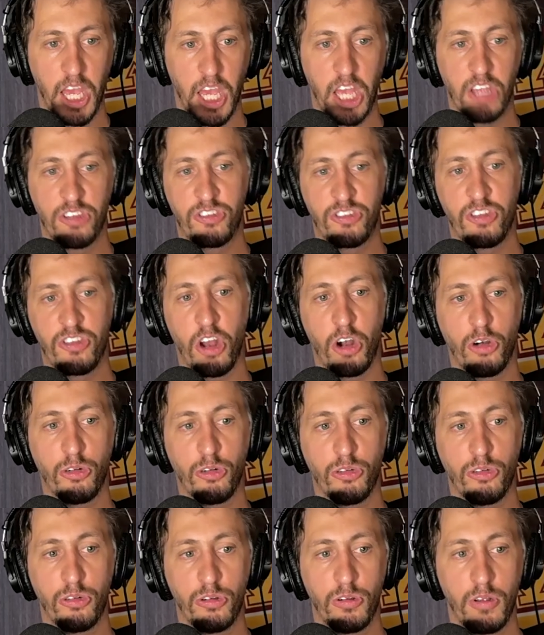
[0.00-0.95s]
So
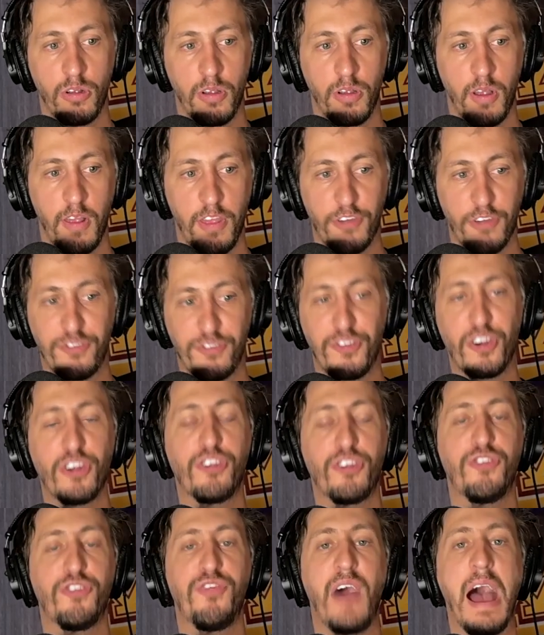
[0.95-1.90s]
the
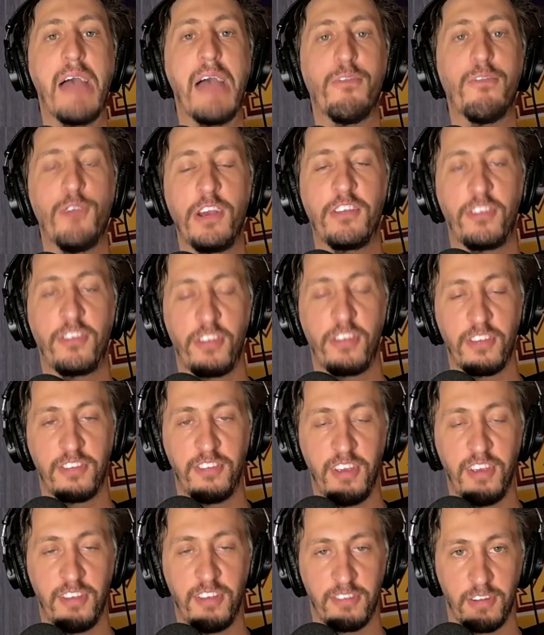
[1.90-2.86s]
first 5 weeks of the
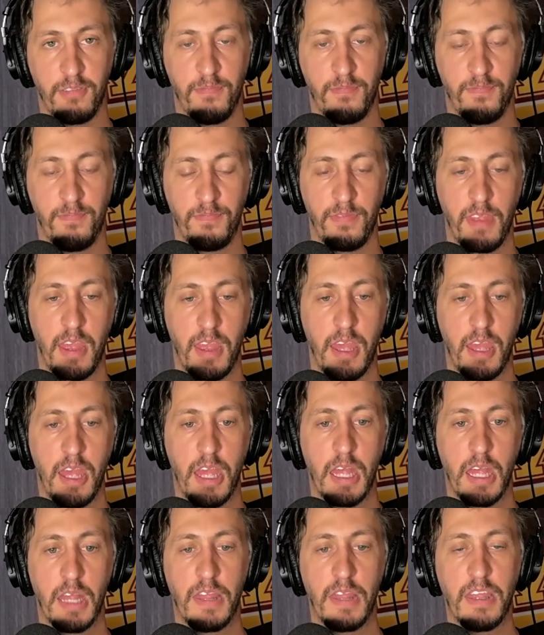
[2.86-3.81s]
season,
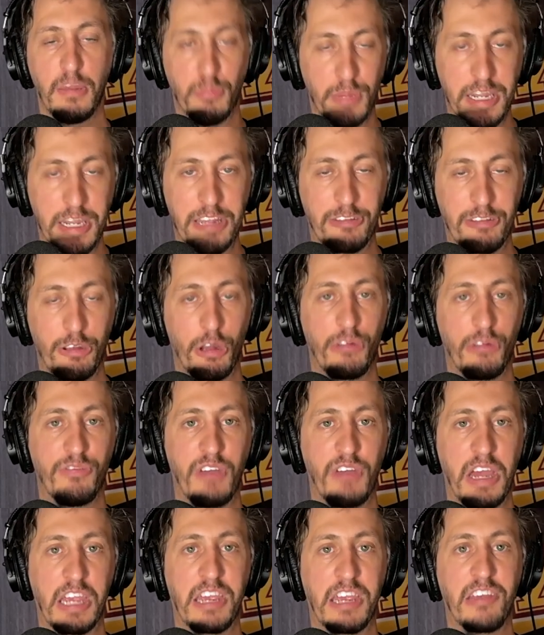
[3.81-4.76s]
the Minnesota
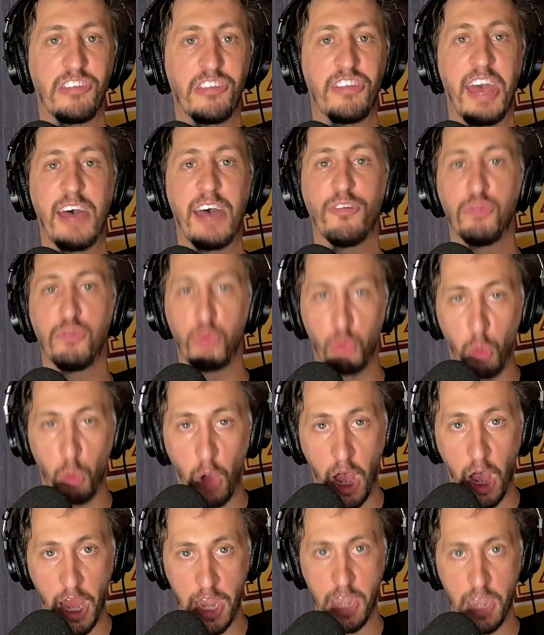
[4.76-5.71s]
Vikings have
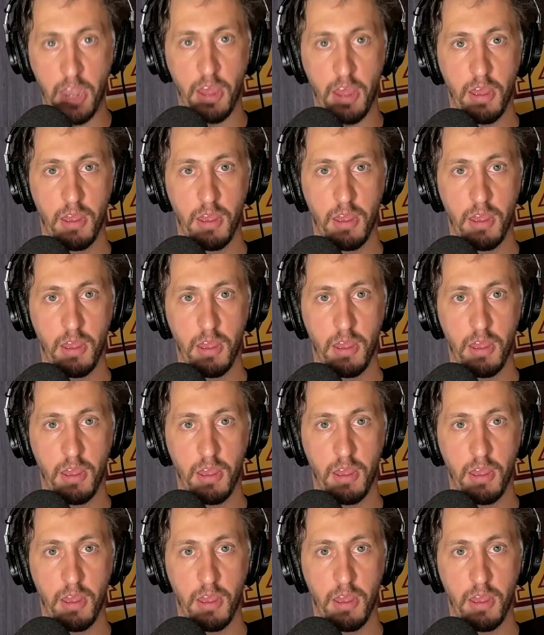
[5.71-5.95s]
one